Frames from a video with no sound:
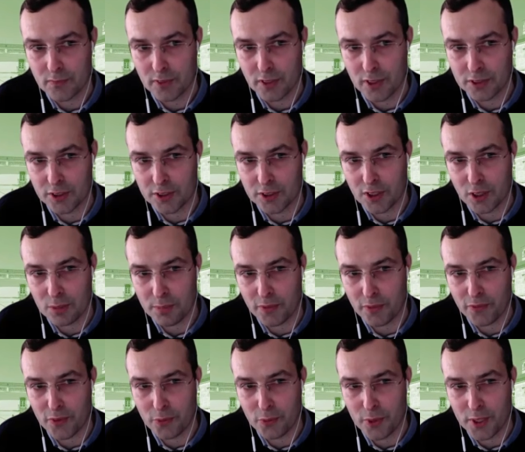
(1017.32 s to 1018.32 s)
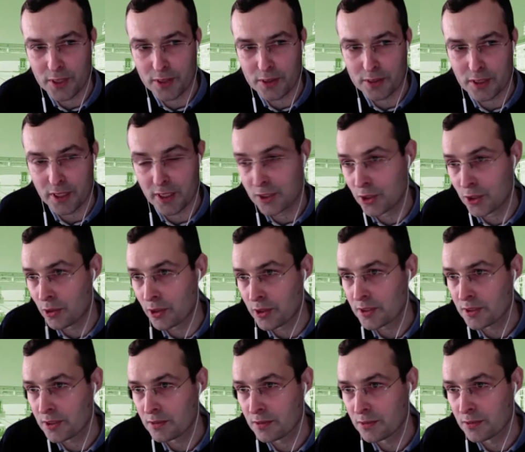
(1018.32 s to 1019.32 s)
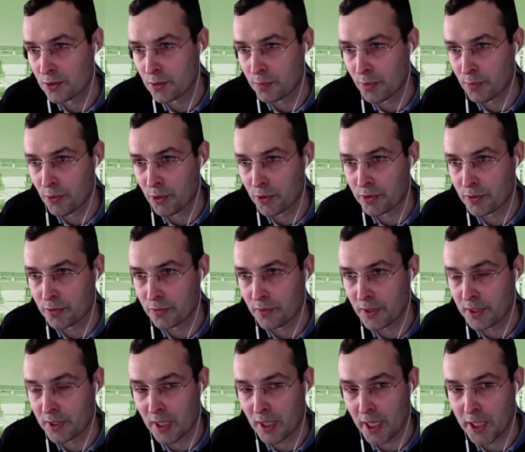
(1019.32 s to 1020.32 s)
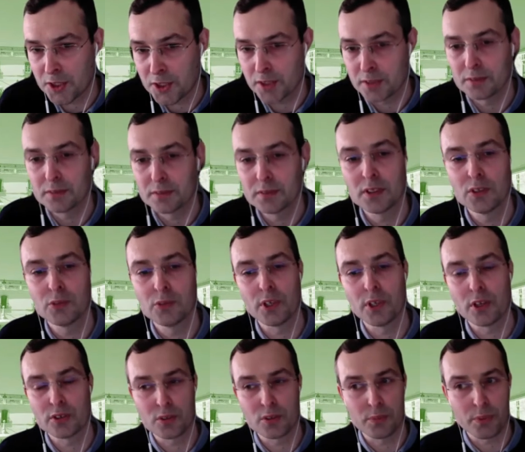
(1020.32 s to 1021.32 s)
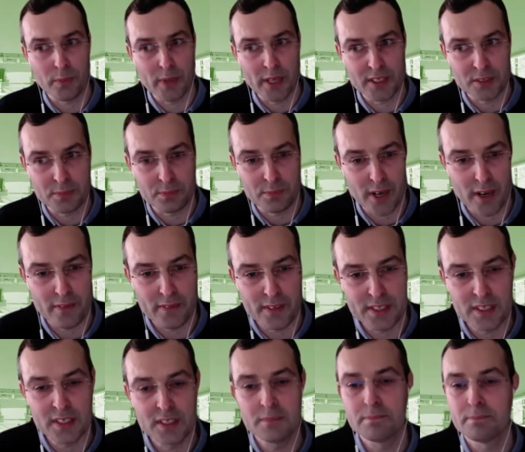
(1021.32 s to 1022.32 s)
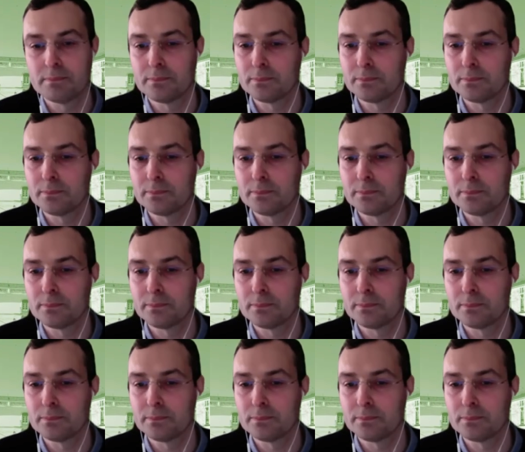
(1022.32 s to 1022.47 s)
on the top of the windows and doors to promote ventilation without compromising privacy.